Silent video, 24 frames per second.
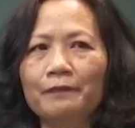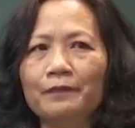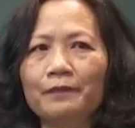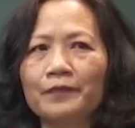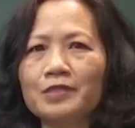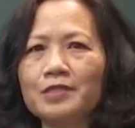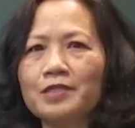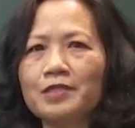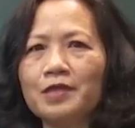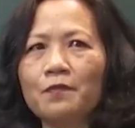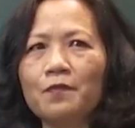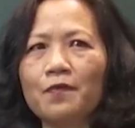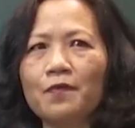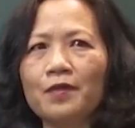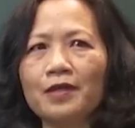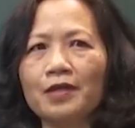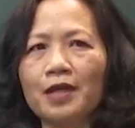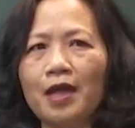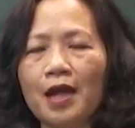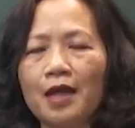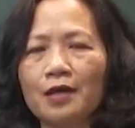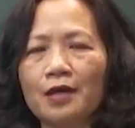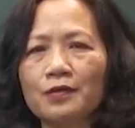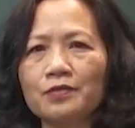someone
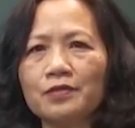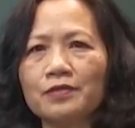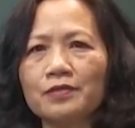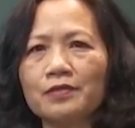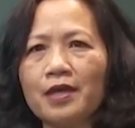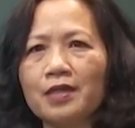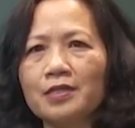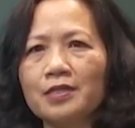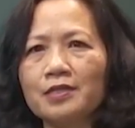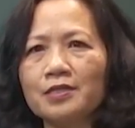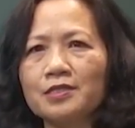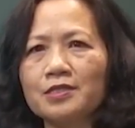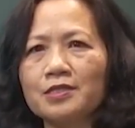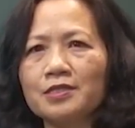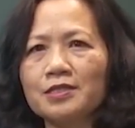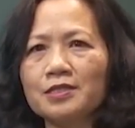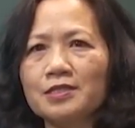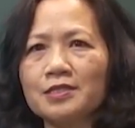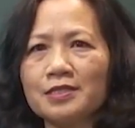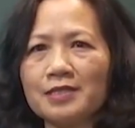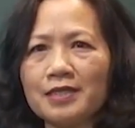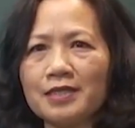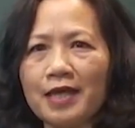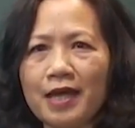out there in the
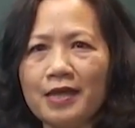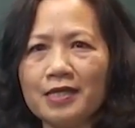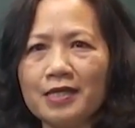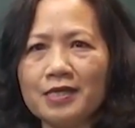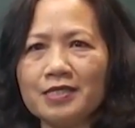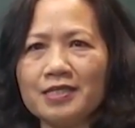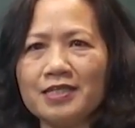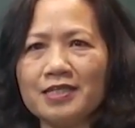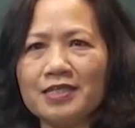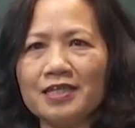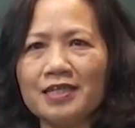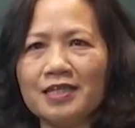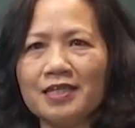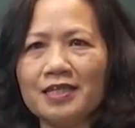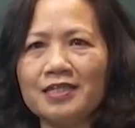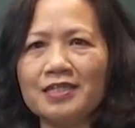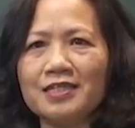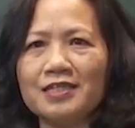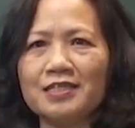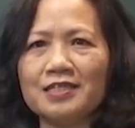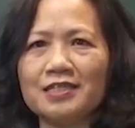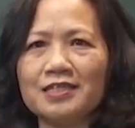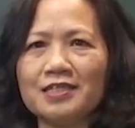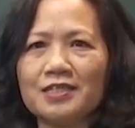
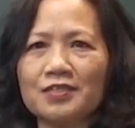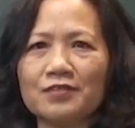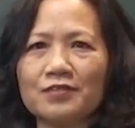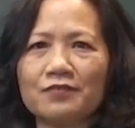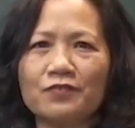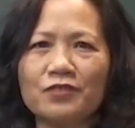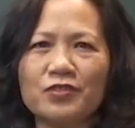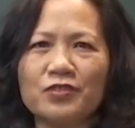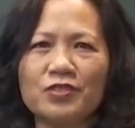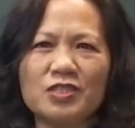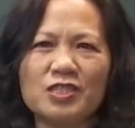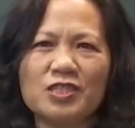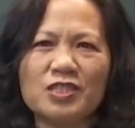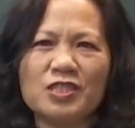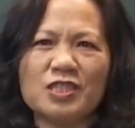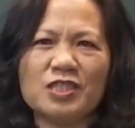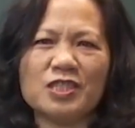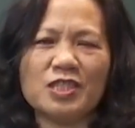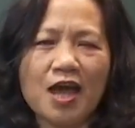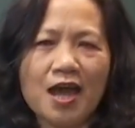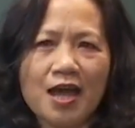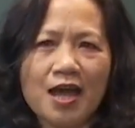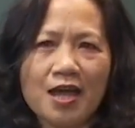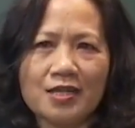society
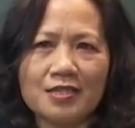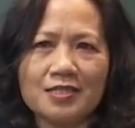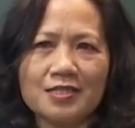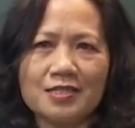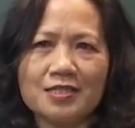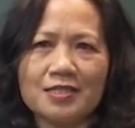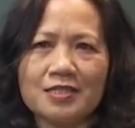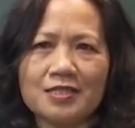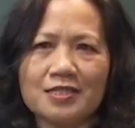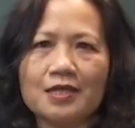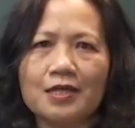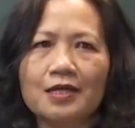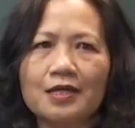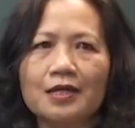criticizes